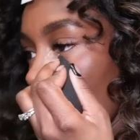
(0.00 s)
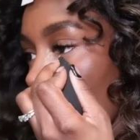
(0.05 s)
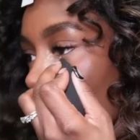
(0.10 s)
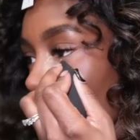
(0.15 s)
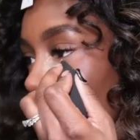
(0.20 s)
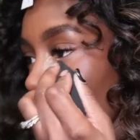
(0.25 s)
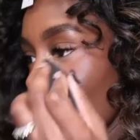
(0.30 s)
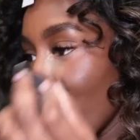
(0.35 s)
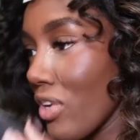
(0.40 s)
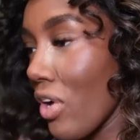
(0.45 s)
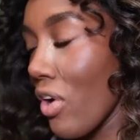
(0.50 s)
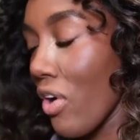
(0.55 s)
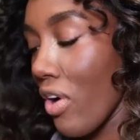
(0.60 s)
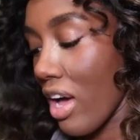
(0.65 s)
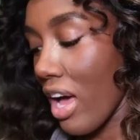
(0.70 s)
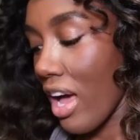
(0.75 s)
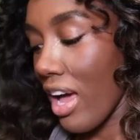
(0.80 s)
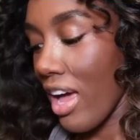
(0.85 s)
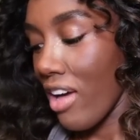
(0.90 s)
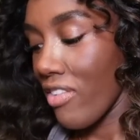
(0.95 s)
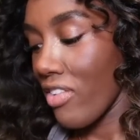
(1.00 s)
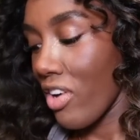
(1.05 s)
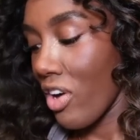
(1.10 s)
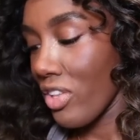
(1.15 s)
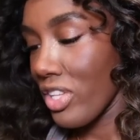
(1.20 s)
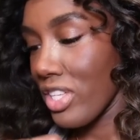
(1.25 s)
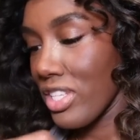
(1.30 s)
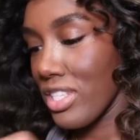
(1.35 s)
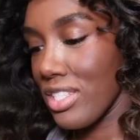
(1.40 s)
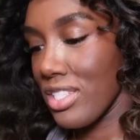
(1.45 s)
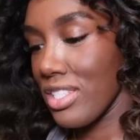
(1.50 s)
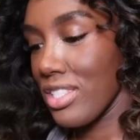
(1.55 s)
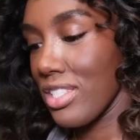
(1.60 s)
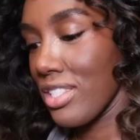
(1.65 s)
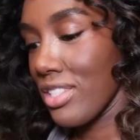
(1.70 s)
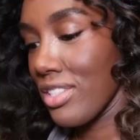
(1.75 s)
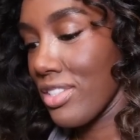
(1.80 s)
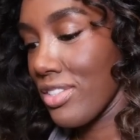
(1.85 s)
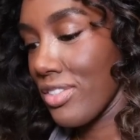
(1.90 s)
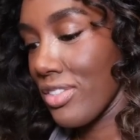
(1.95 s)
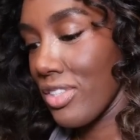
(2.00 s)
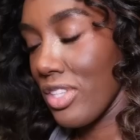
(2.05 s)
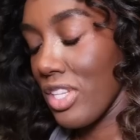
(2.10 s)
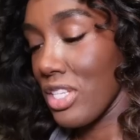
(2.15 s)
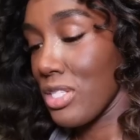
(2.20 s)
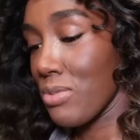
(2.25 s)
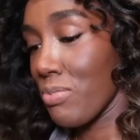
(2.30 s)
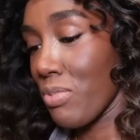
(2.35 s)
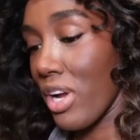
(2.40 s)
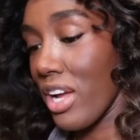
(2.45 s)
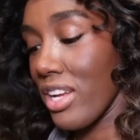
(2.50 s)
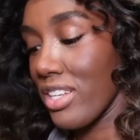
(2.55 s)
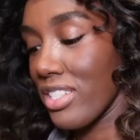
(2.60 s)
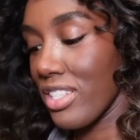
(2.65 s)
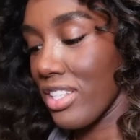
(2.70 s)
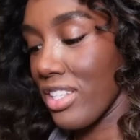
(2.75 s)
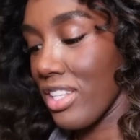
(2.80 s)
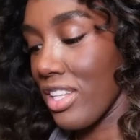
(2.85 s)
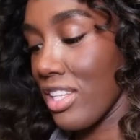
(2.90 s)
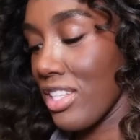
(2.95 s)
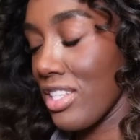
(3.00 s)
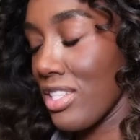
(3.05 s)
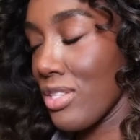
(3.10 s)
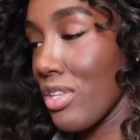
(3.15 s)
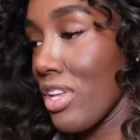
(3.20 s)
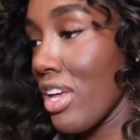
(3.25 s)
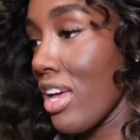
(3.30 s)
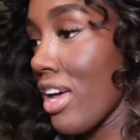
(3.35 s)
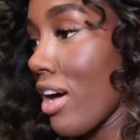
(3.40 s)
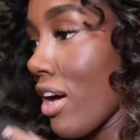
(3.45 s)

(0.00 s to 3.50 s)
I don't know, I have all this this pressure, this